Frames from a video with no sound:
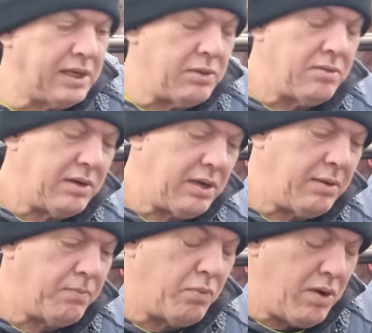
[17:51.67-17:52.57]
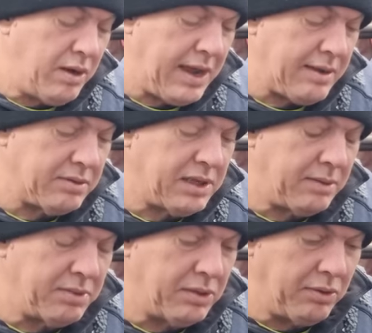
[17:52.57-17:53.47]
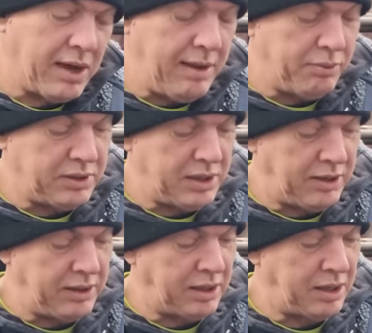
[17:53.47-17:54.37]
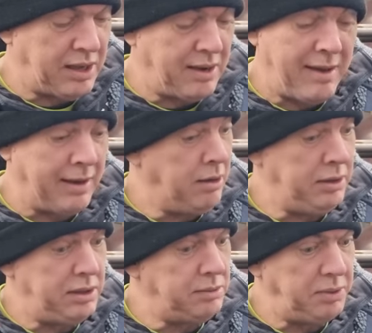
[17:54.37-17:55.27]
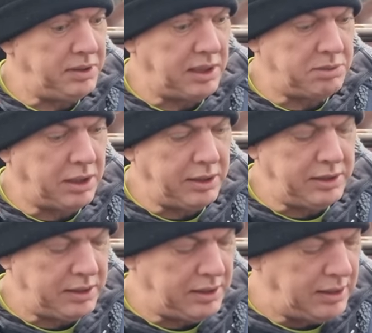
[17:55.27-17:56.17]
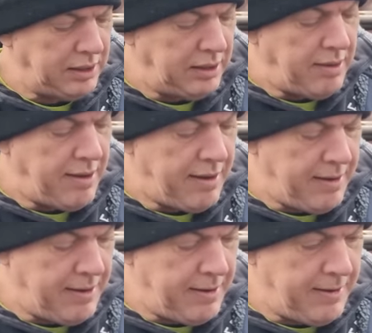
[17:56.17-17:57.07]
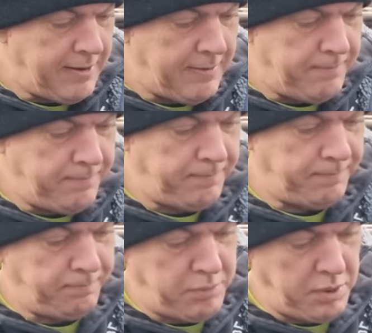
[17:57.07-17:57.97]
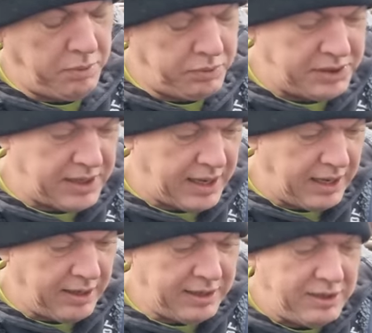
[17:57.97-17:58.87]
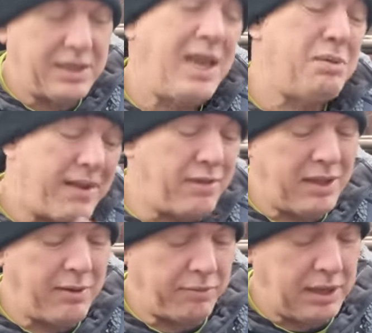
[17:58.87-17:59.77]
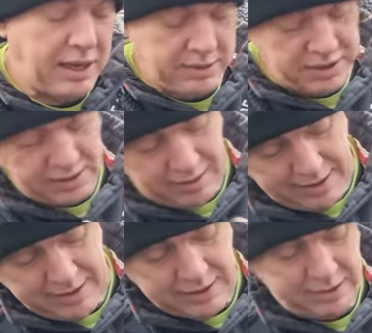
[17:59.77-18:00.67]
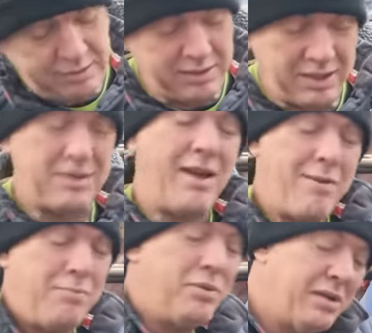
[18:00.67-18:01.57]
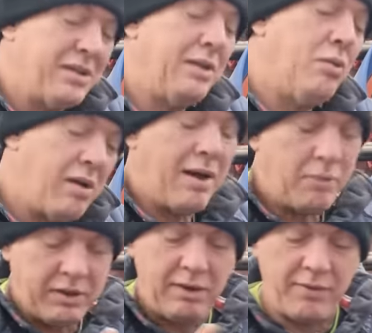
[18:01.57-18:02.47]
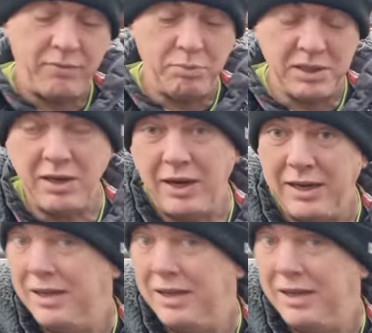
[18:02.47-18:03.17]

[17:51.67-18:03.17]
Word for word: So I'm going to work out some sort of cable tidy, I think. It could just be zip ties, um, but we'll see. It just keeps everything off the engine and it just opens it all up when you look from the side.